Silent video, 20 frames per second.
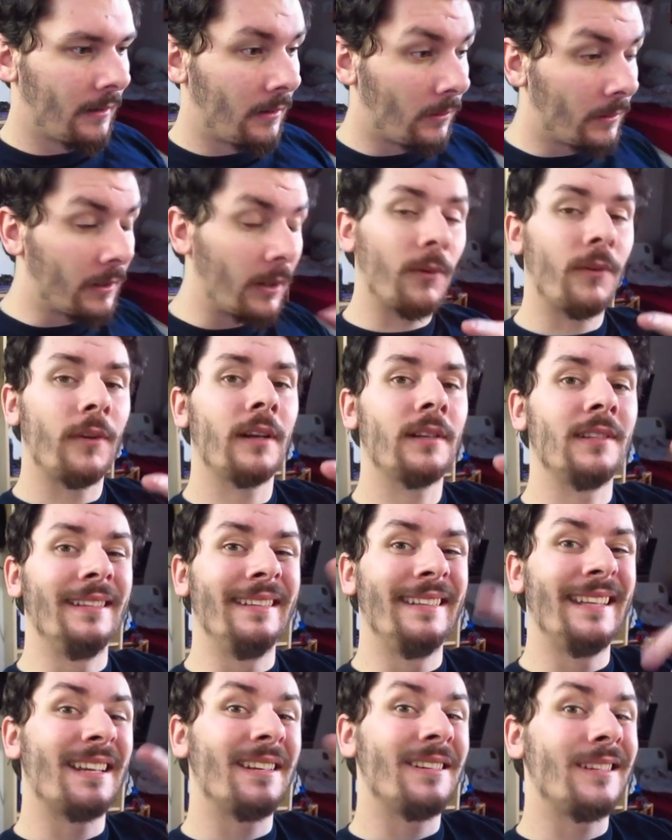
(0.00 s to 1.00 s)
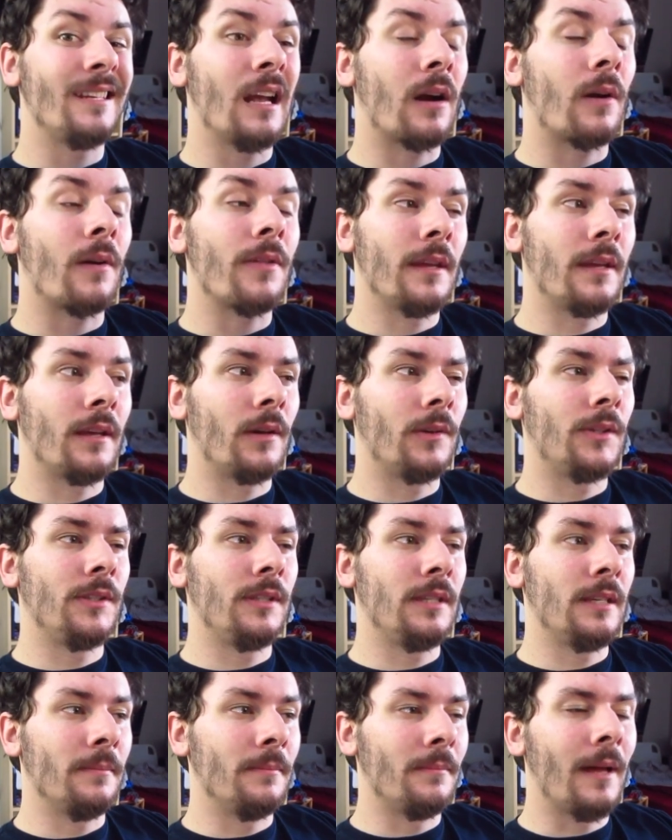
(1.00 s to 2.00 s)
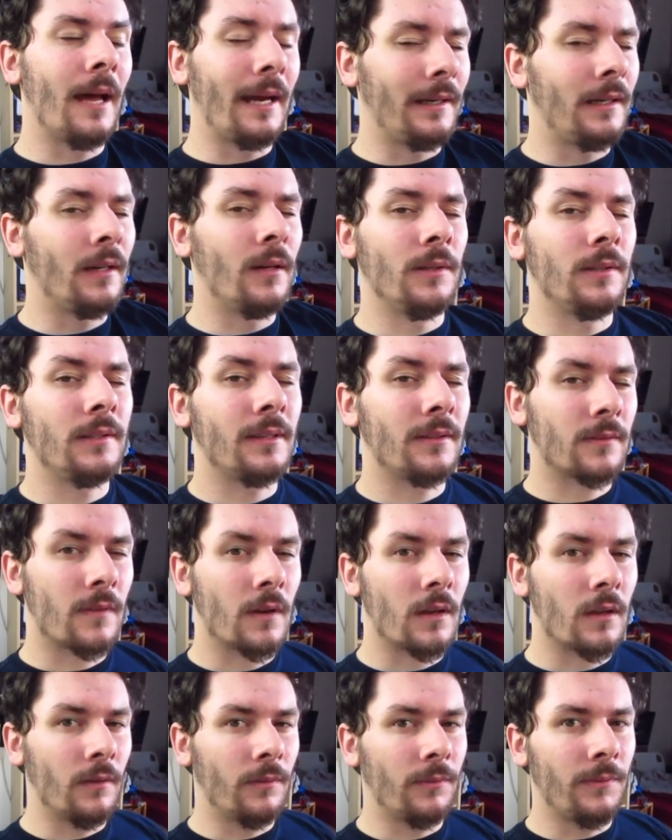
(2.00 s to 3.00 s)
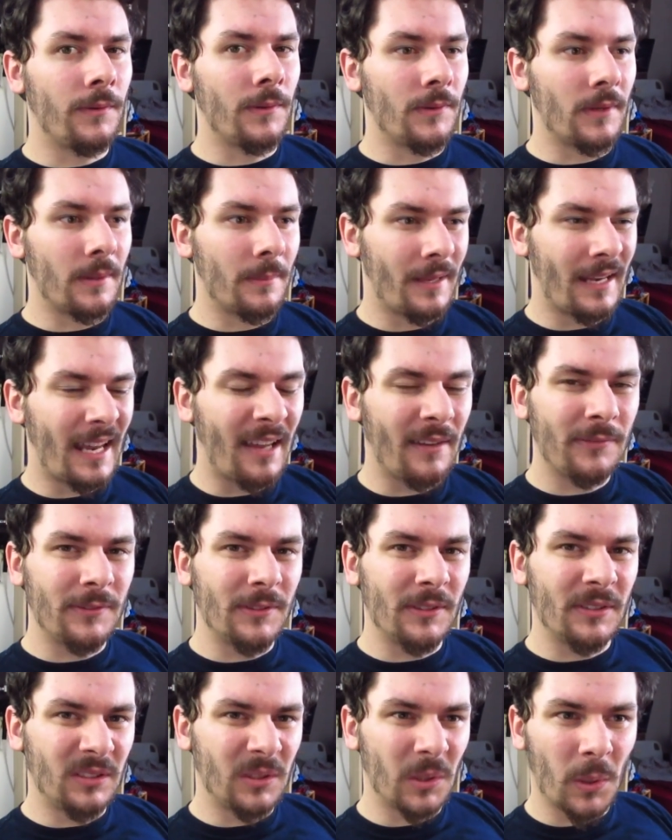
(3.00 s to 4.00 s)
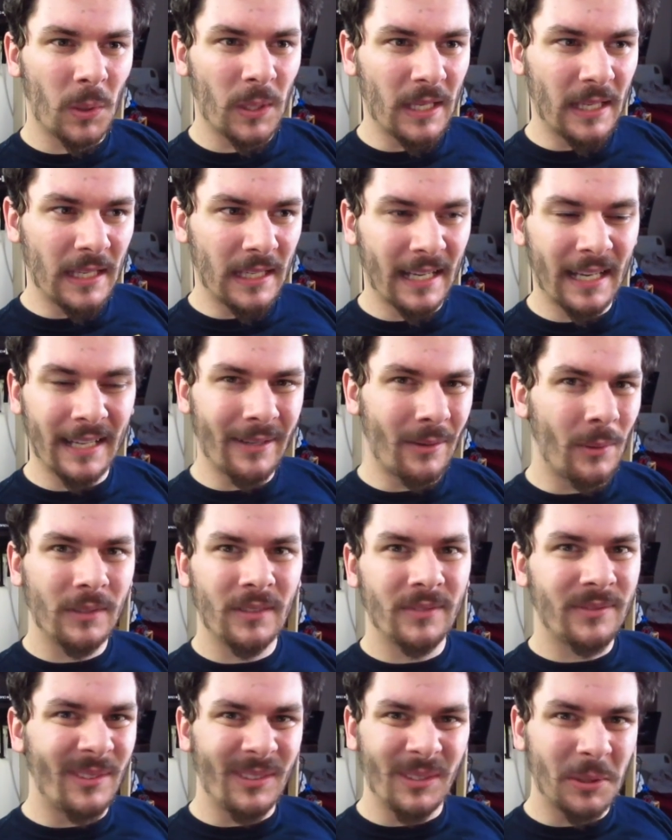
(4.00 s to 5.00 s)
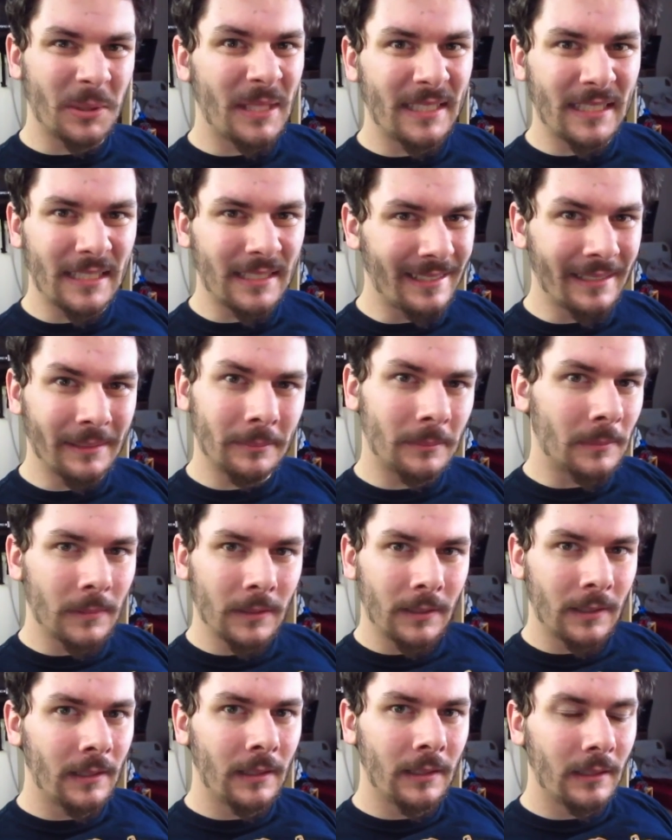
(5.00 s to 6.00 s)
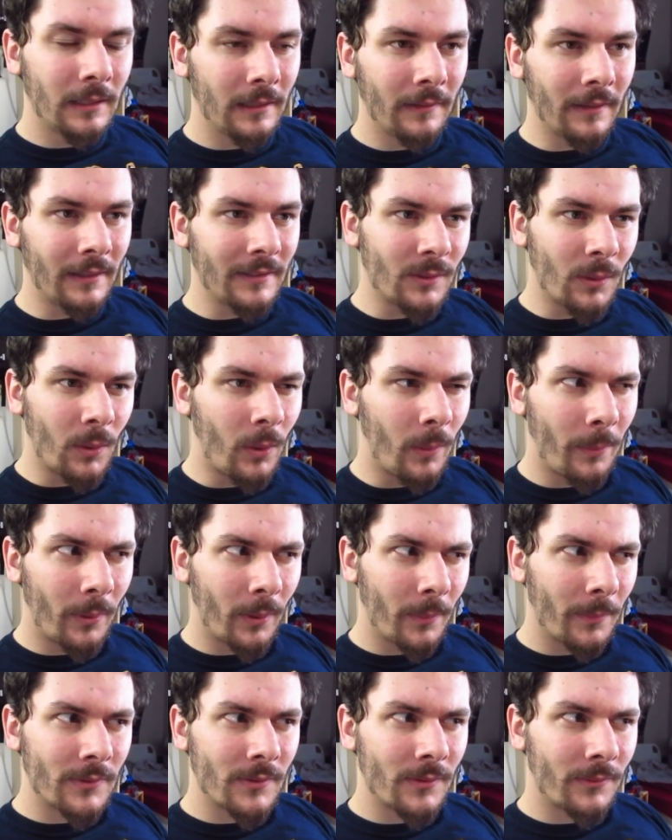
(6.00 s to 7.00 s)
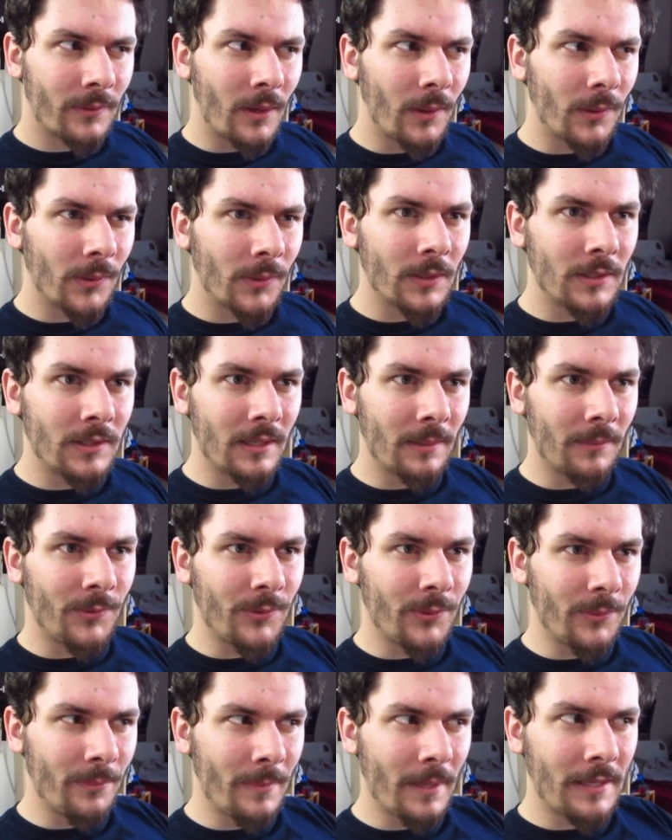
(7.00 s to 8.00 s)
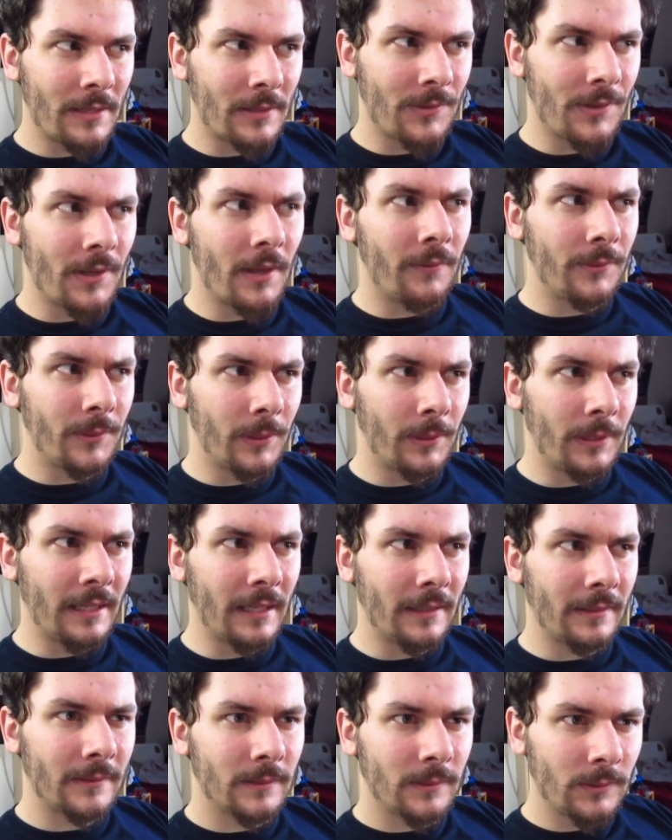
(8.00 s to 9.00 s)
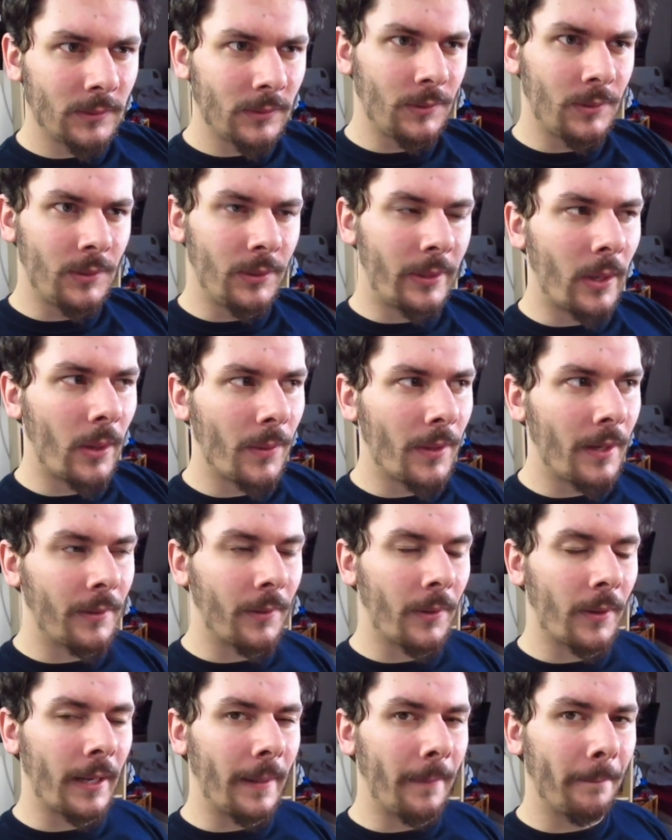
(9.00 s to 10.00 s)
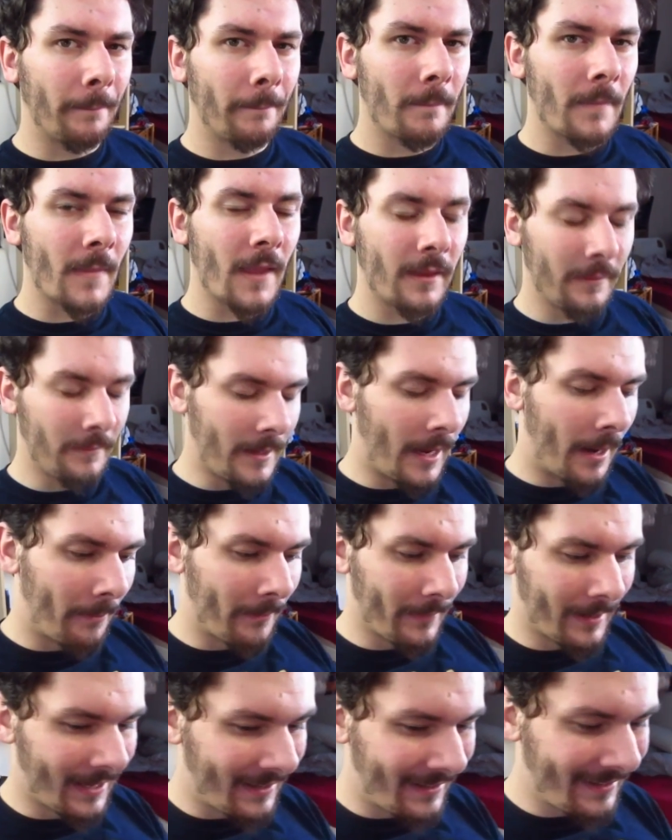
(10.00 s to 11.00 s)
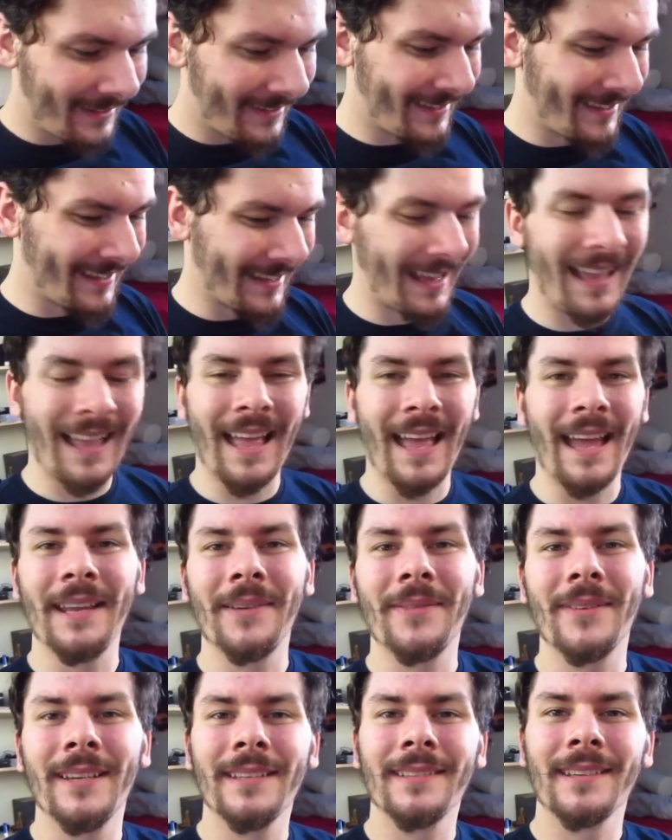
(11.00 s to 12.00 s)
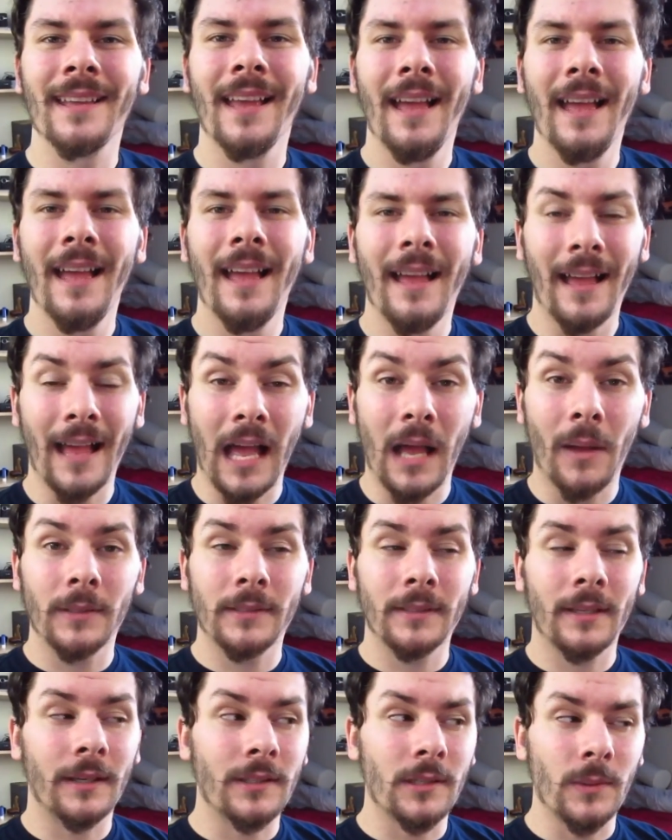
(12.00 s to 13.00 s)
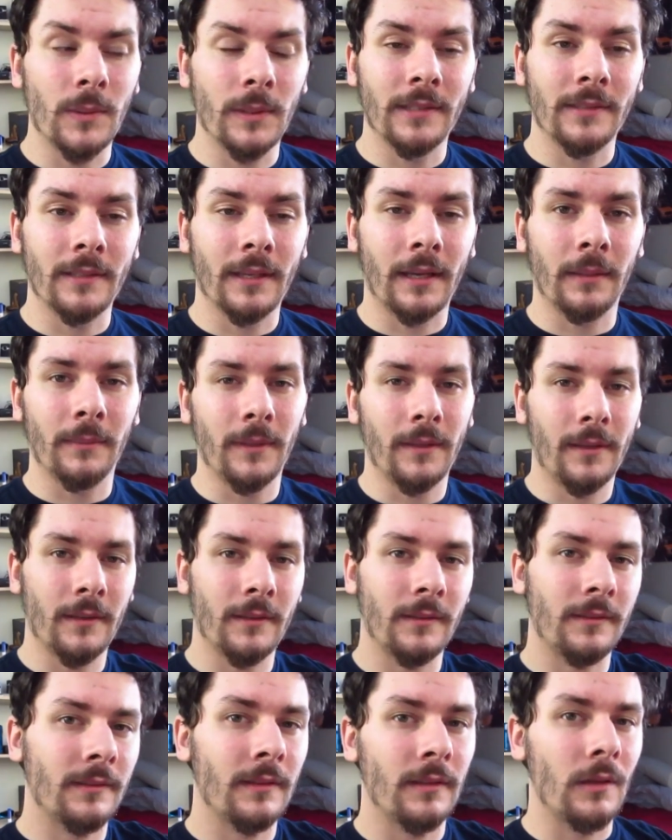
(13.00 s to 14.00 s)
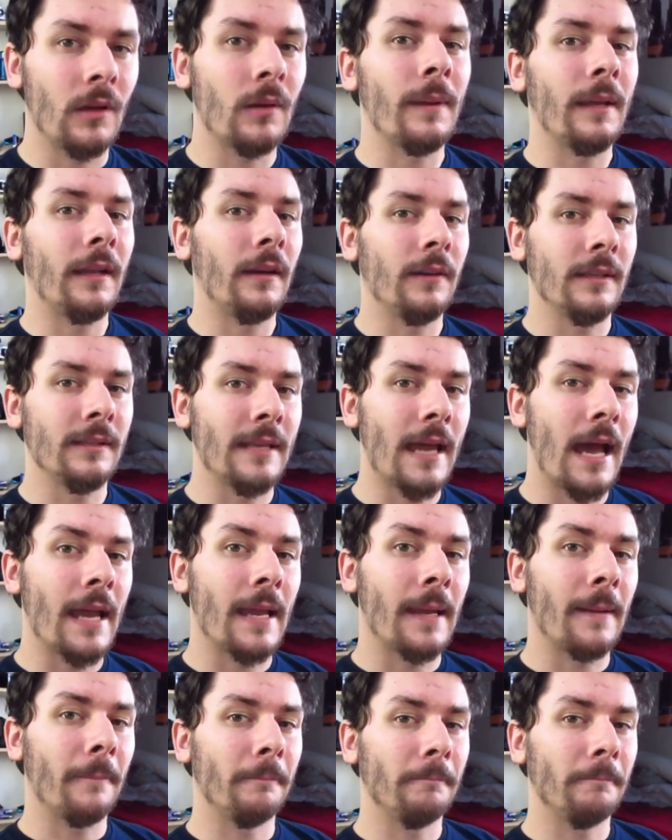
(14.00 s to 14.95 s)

Or no, correction, take a shower and then go to the gym. I know, it sounds very confusing, but I feel dirty. And I don't want to feel dirty at the gym. That's the whole purpose of going to the gym, to make yourself dirty, not to go there dirty. Yeah. Anyways, I will talk to you in a second, because your battery is dying.